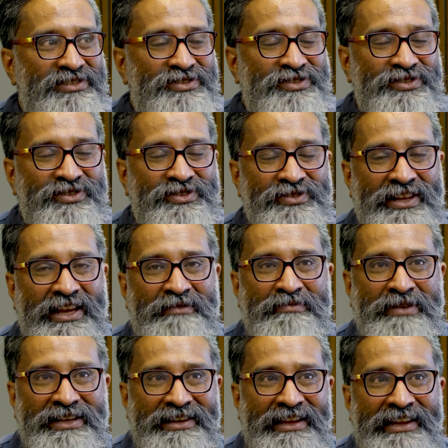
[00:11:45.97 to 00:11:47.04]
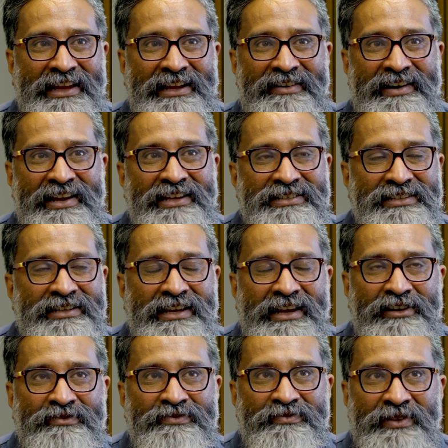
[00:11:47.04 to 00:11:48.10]
used to do that. But then they created
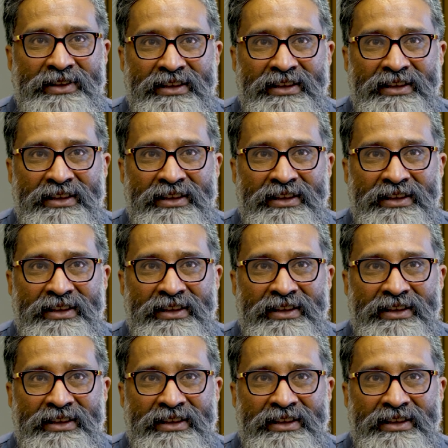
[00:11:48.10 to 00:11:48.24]
kind of